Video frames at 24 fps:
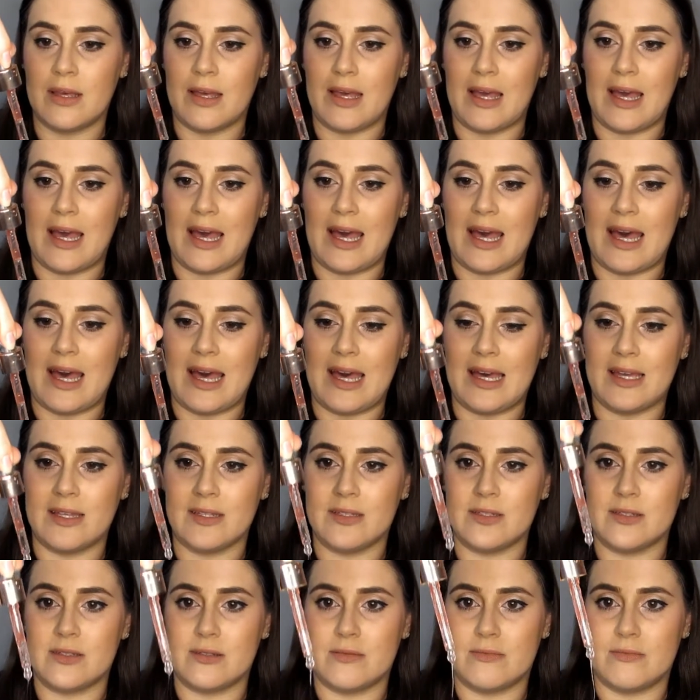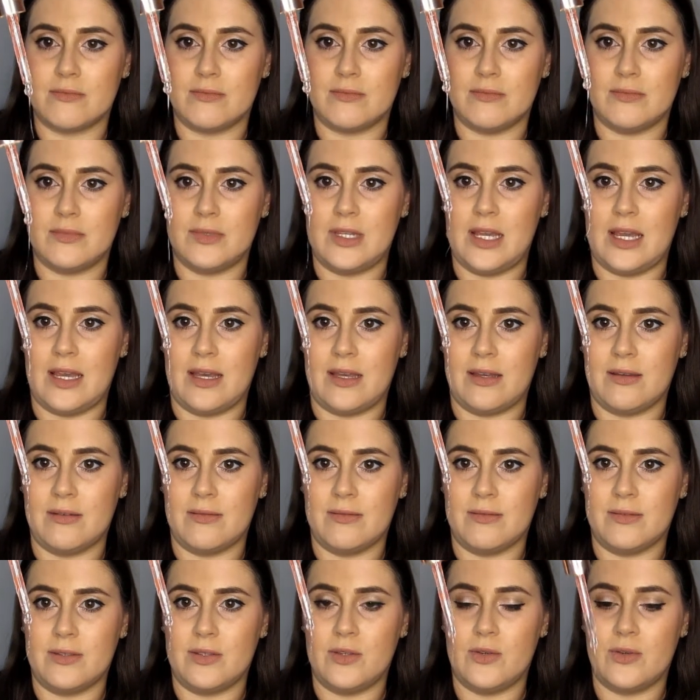and yeah,
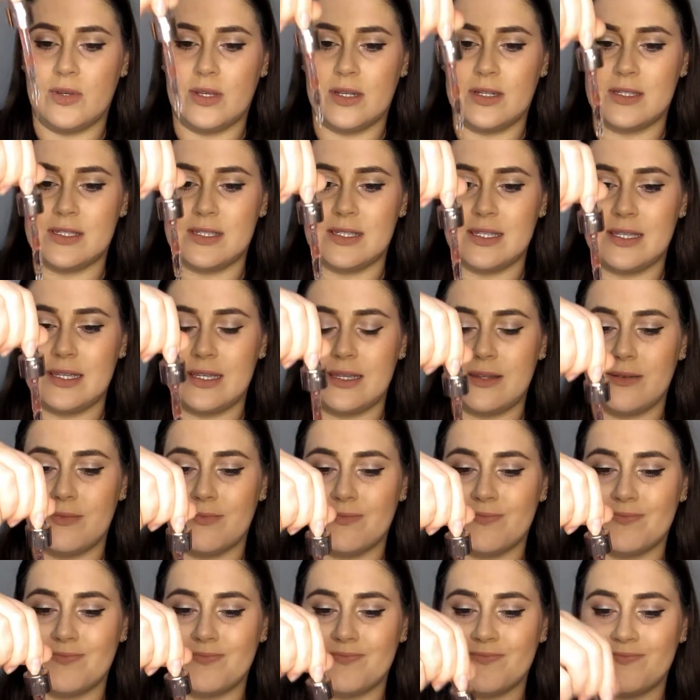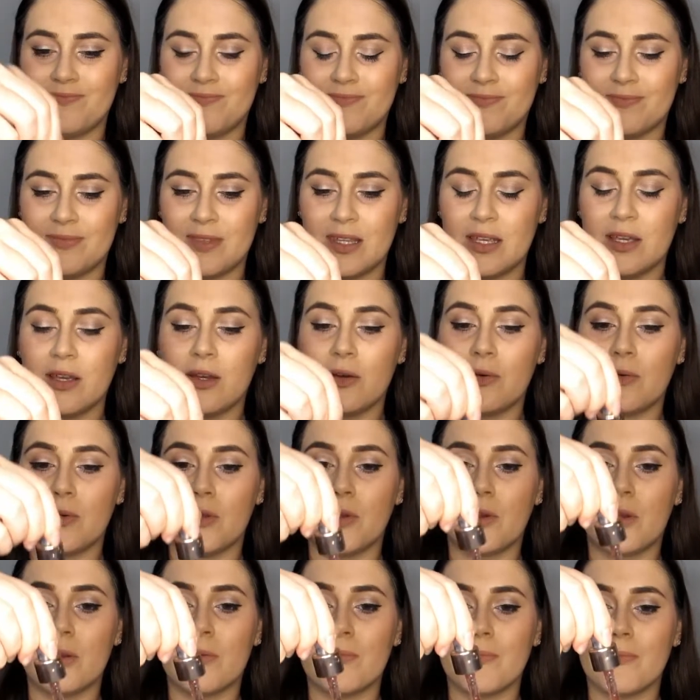you can see,
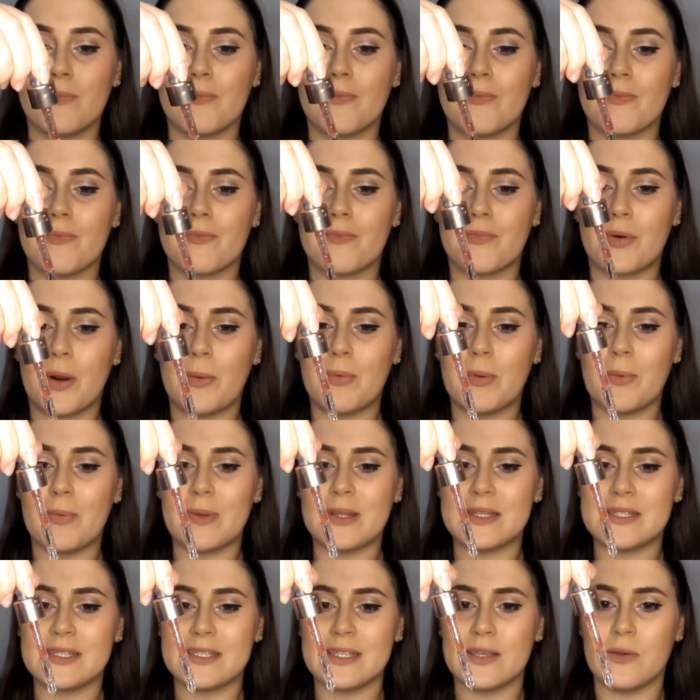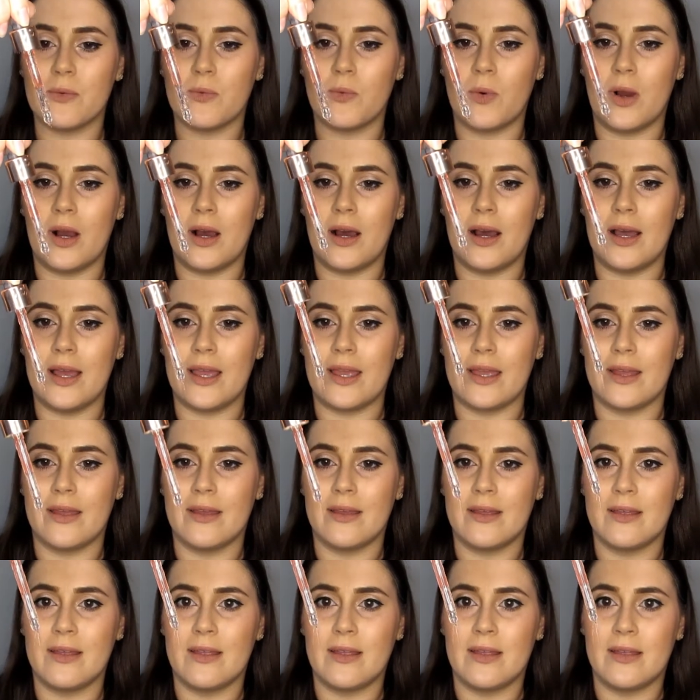you can probably see why.
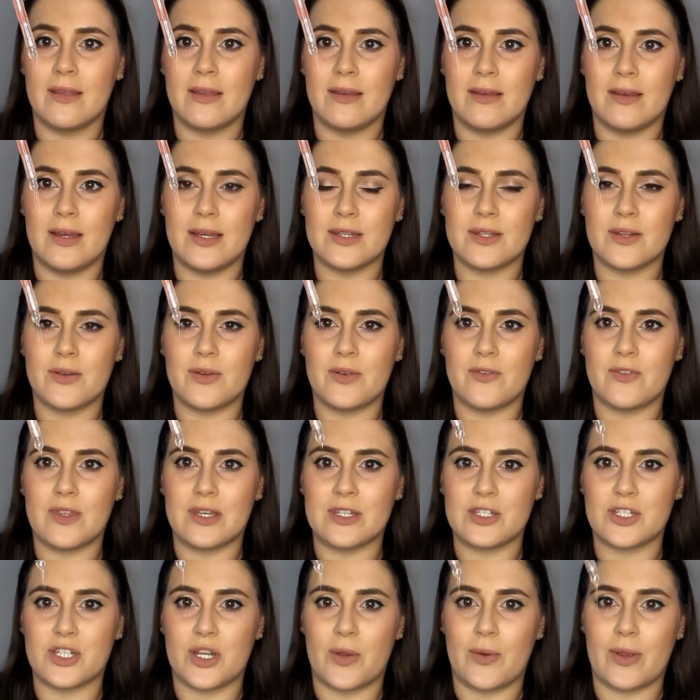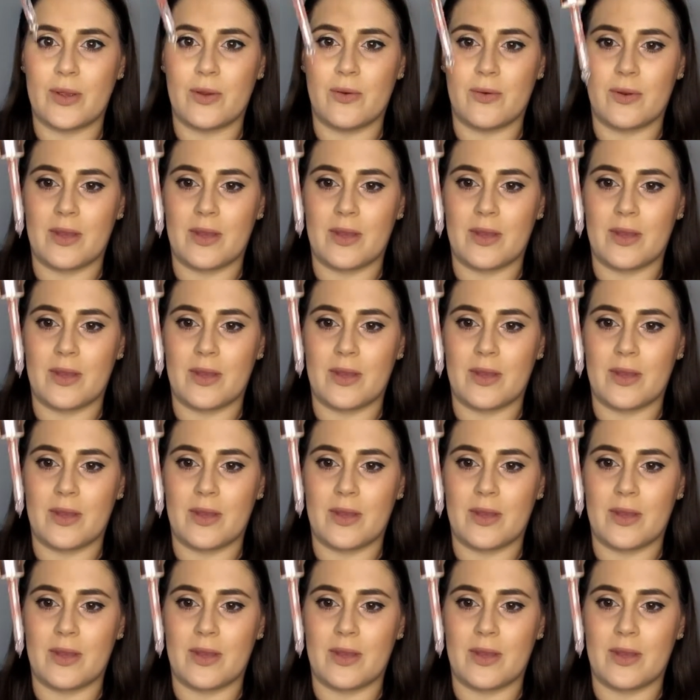I don't know if that's showing on